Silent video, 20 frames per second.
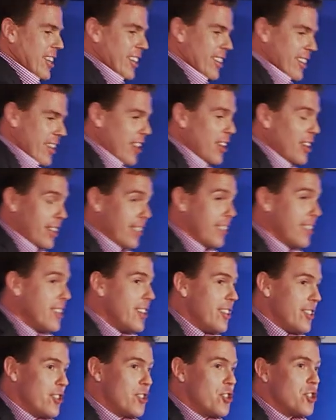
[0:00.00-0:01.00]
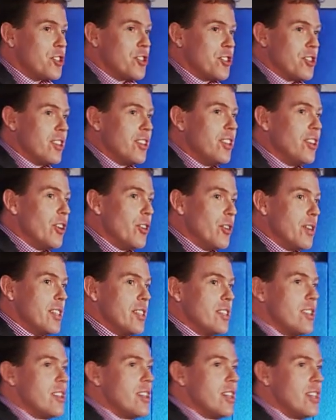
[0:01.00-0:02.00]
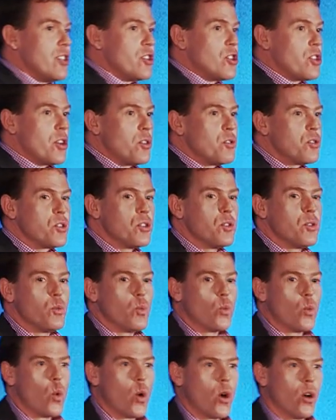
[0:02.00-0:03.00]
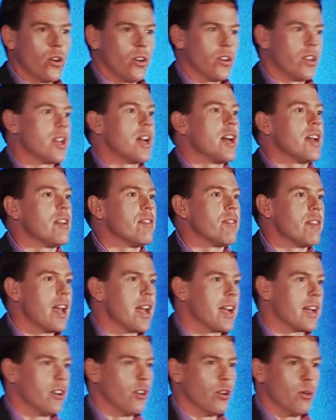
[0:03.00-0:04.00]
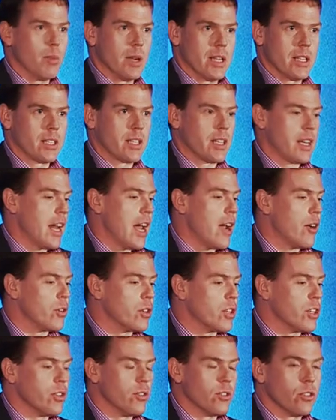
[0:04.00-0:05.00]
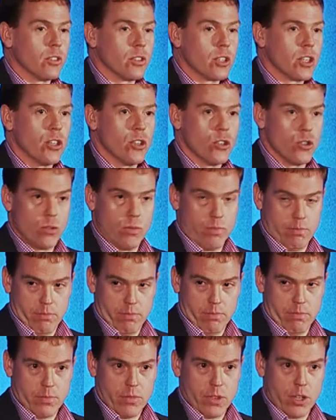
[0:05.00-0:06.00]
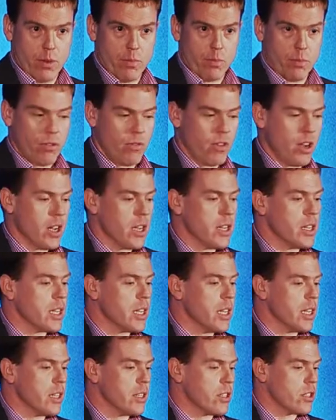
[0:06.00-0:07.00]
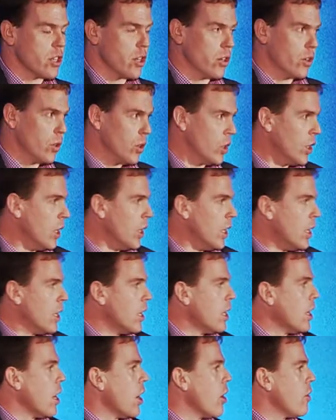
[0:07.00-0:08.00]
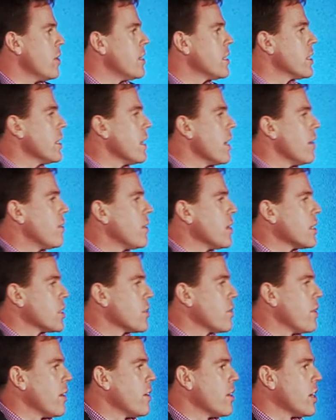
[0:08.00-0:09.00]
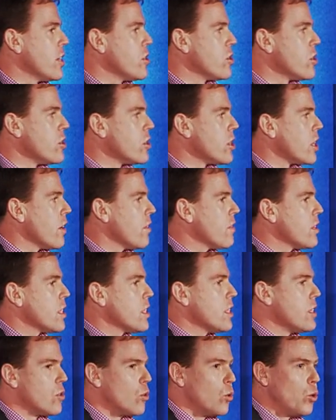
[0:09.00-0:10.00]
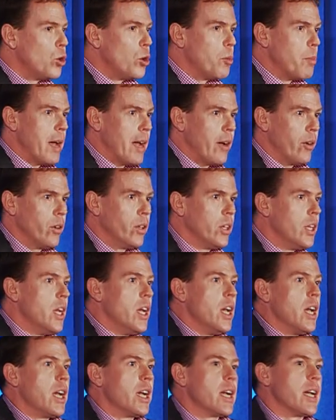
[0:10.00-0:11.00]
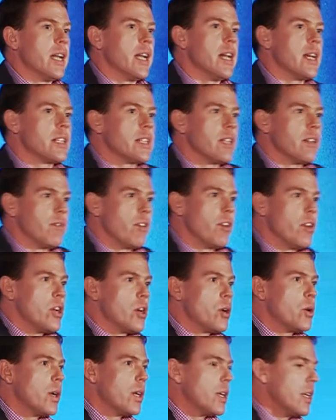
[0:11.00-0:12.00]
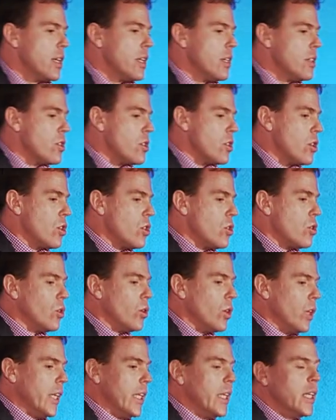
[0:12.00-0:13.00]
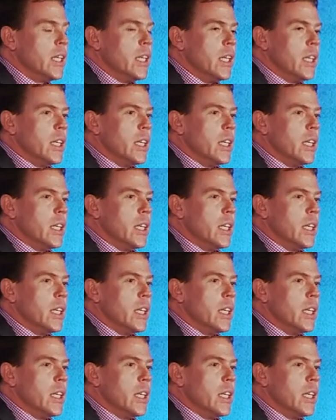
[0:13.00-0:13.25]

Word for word: uh, yeah, it, it's just, you know, it's, it shows you what kind of economics cloud can, can, can provide here. So our Internet of Things Foundation service is all about connecting very quickly and securely